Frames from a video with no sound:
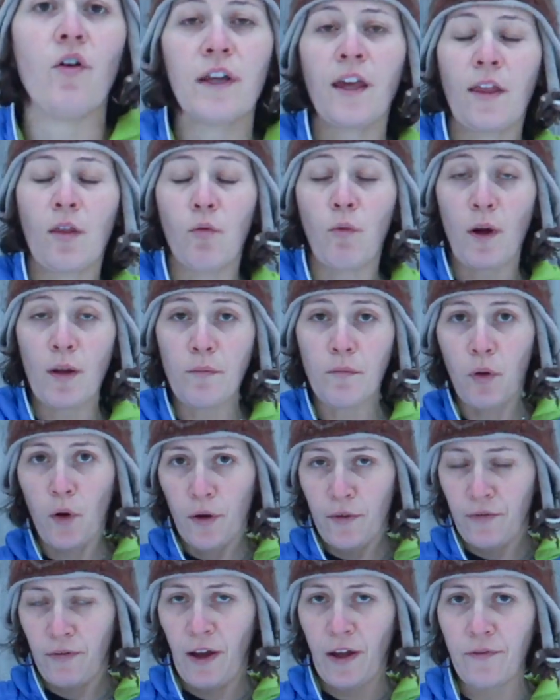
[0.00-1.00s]
It's
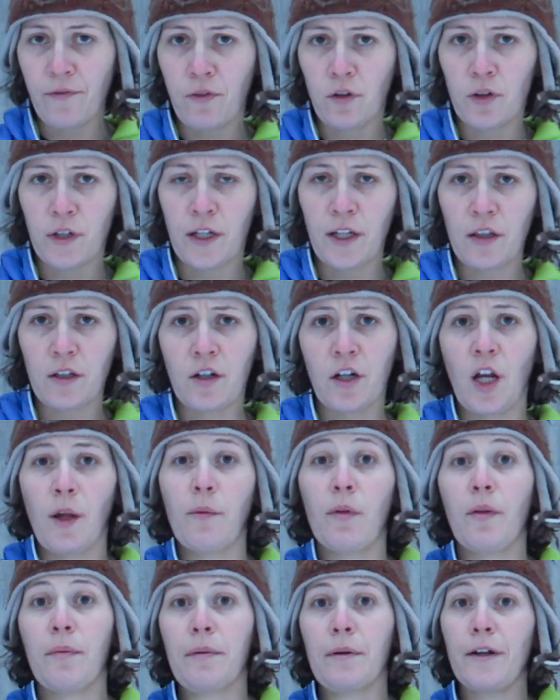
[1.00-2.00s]
1.54
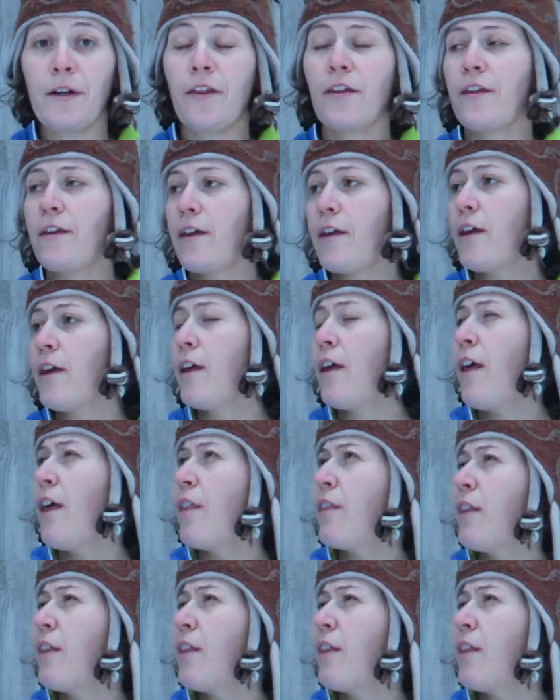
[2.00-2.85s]
kilograms per ski.